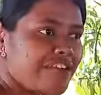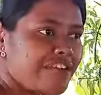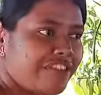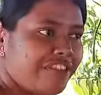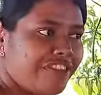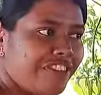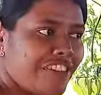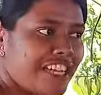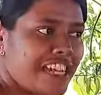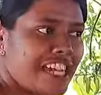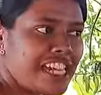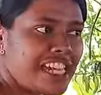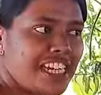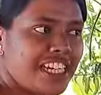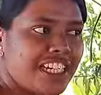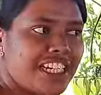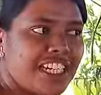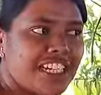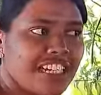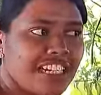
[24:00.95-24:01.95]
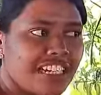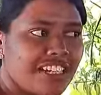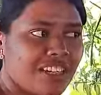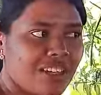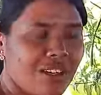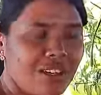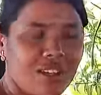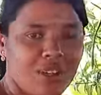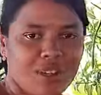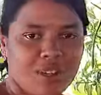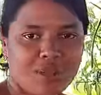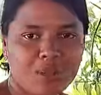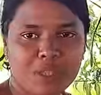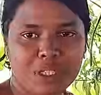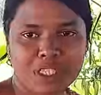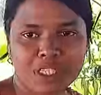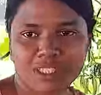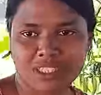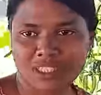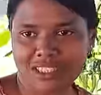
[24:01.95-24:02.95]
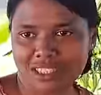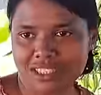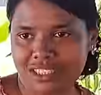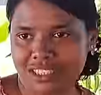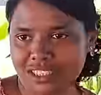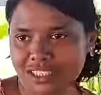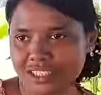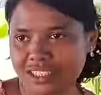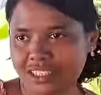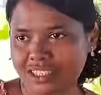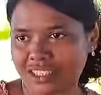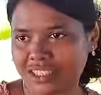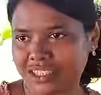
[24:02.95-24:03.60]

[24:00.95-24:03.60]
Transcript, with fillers: filled words.